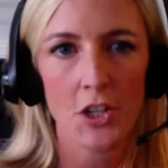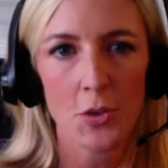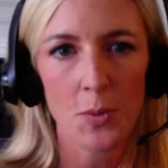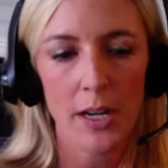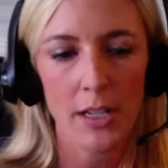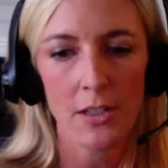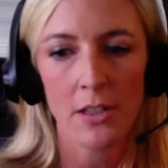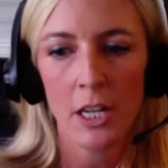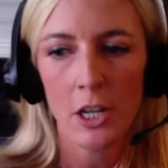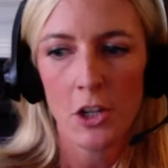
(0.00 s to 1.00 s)
You want to
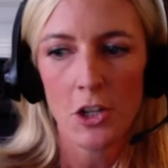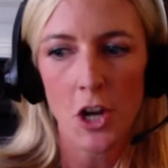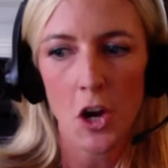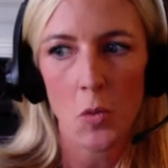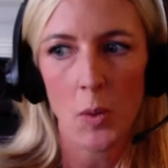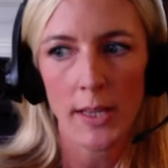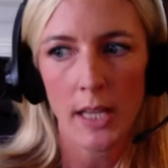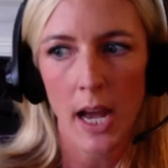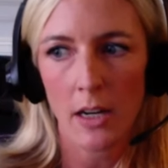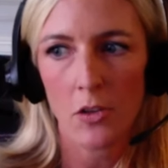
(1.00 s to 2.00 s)
show what
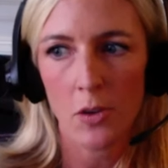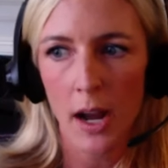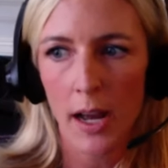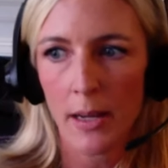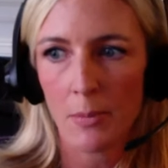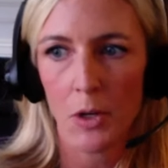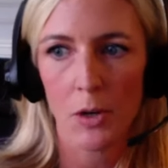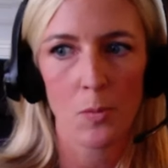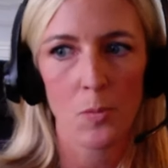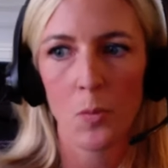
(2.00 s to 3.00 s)
that crime
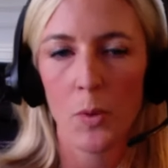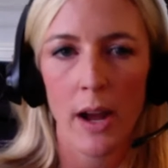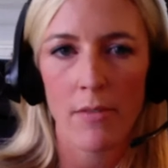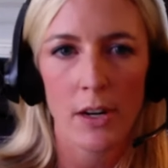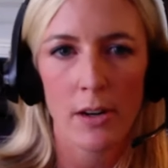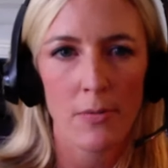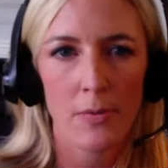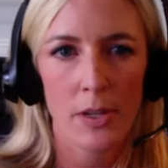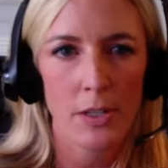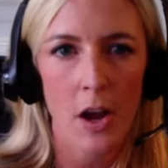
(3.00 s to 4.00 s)
or whatever
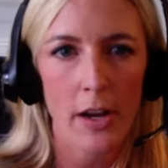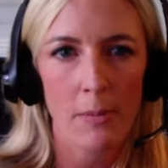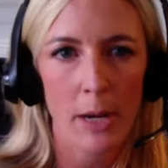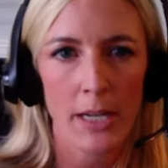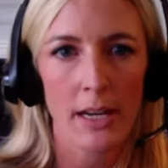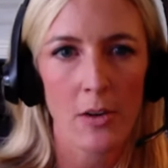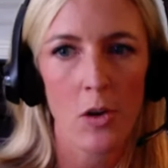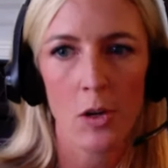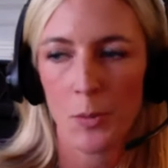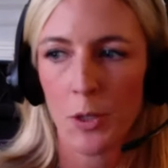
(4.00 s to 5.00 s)
they're talking about in that courtroom.